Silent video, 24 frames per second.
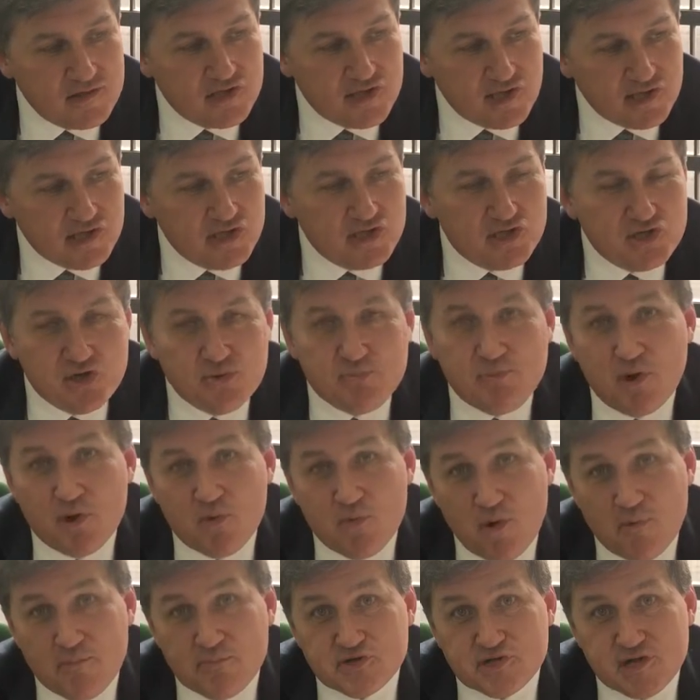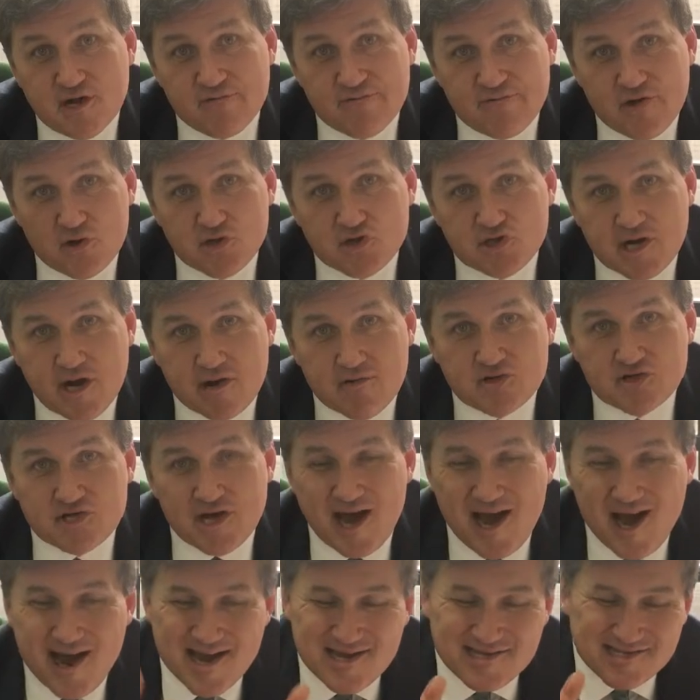62.1% vote share is the
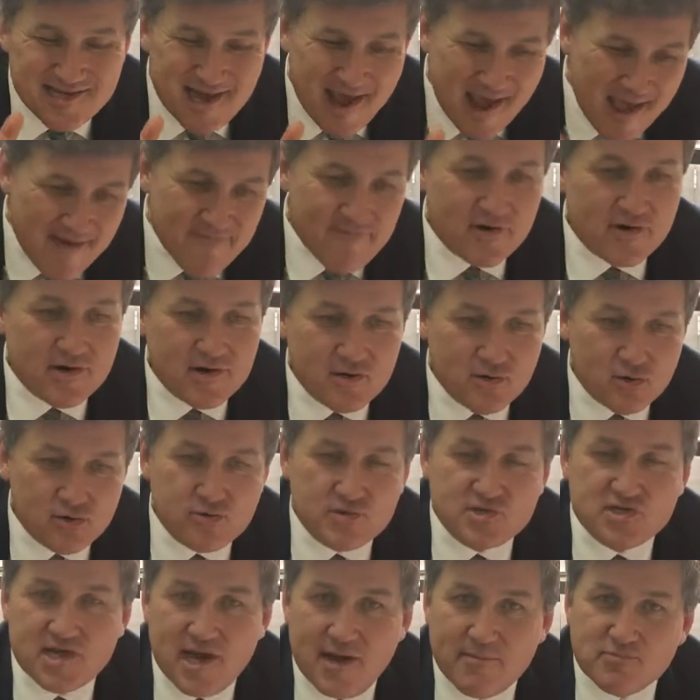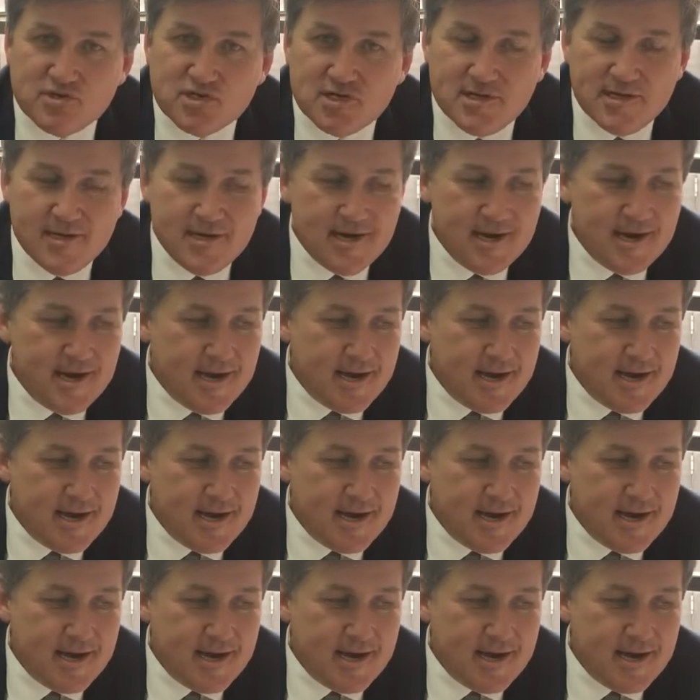highest ever in North West Hampshire.